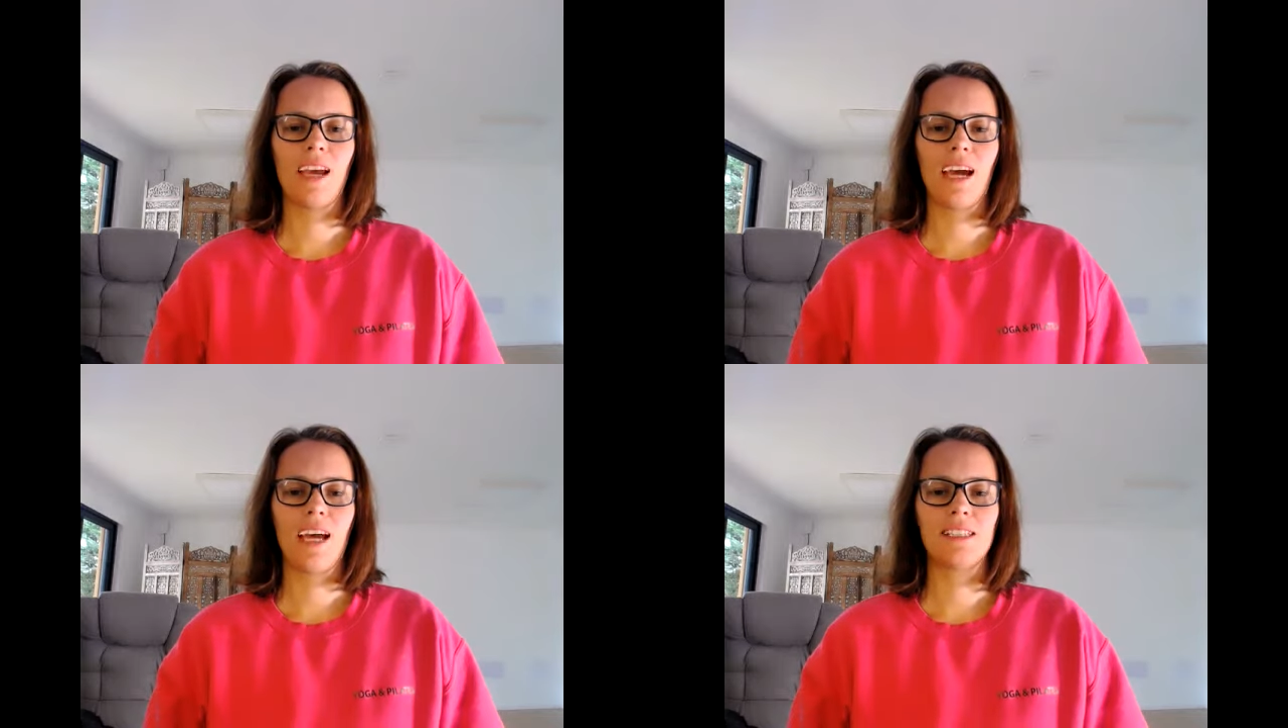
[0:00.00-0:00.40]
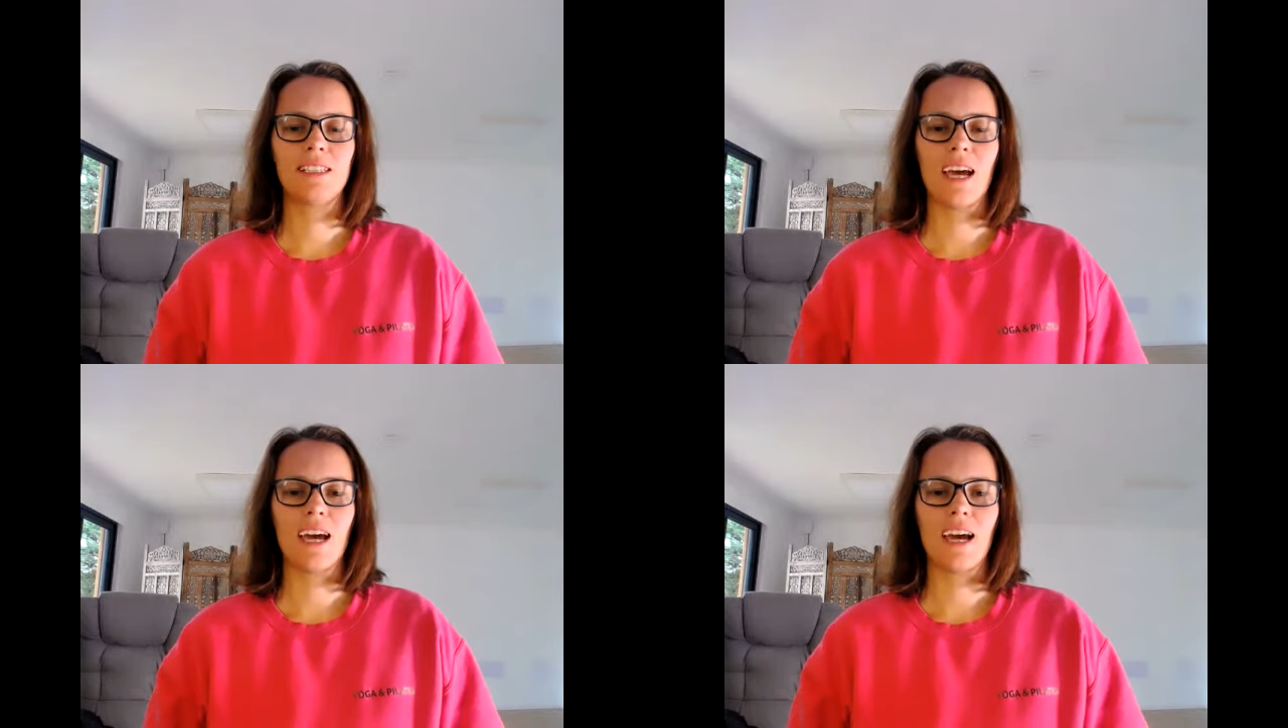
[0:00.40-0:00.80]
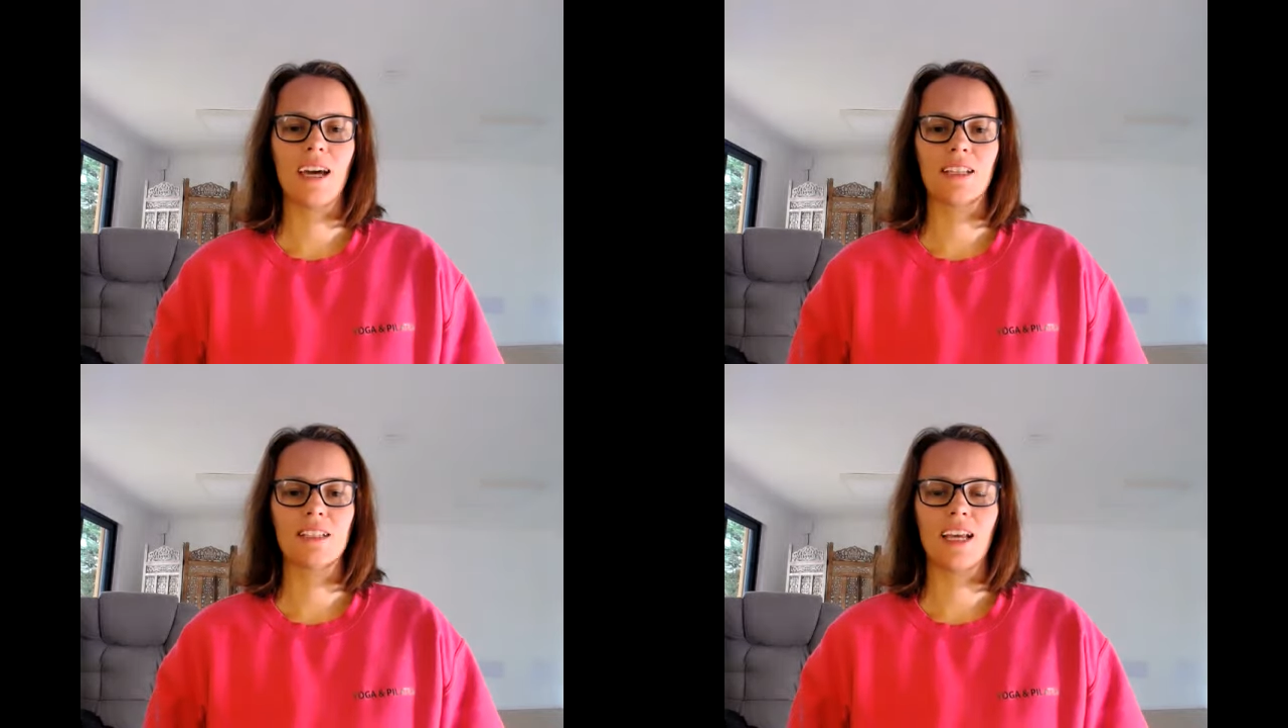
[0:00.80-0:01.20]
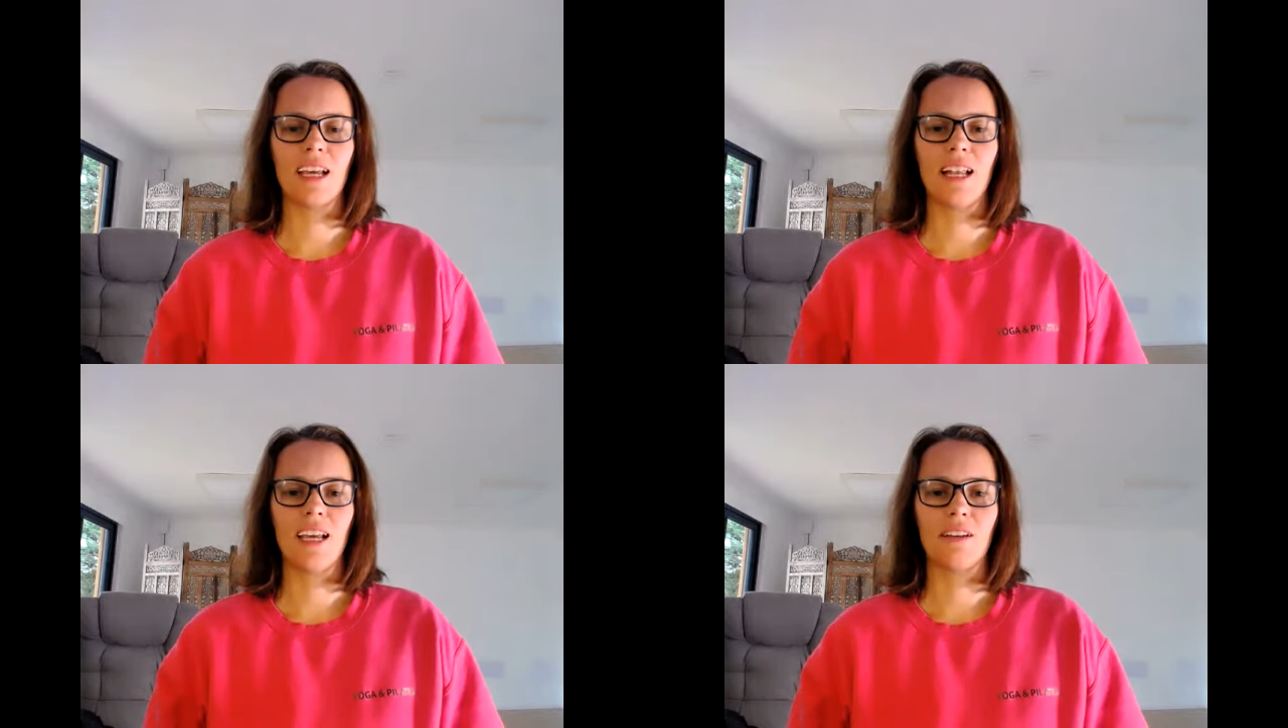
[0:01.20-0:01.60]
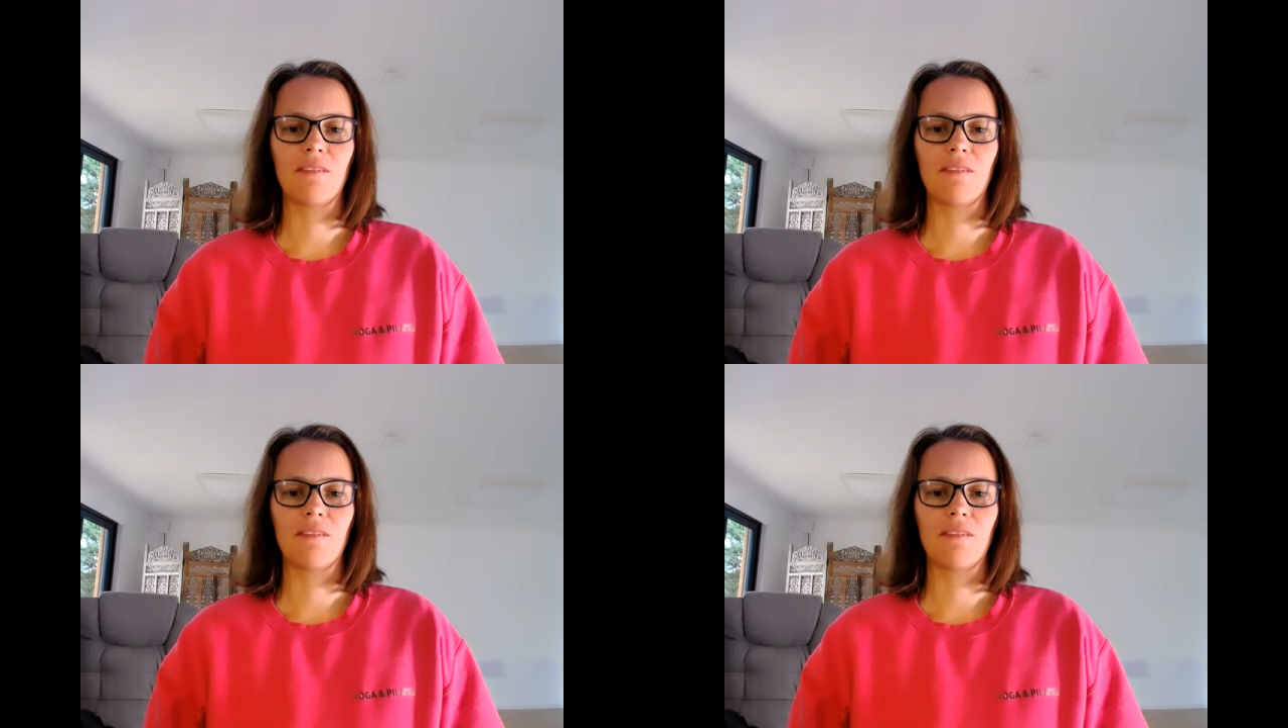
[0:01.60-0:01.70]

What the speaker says: And exhaling,